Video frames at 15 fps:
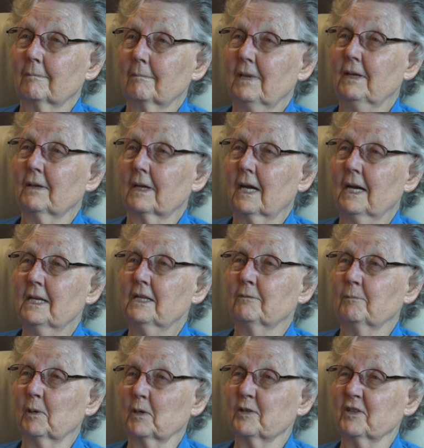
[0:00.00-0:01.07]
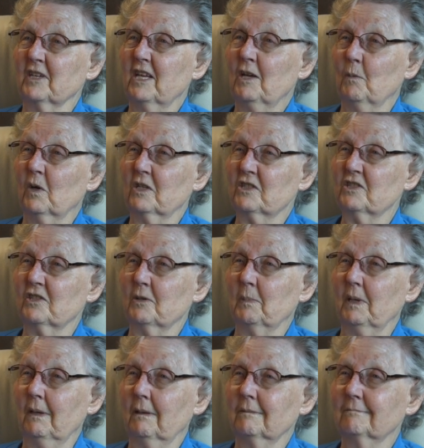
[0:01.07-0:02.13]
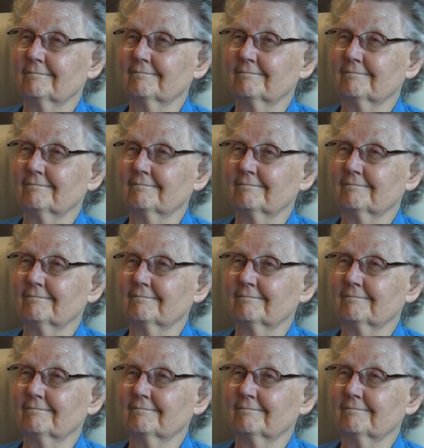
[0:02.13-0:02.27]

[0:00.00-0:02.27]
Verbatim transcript: be. Be the kind of person He wants you to be.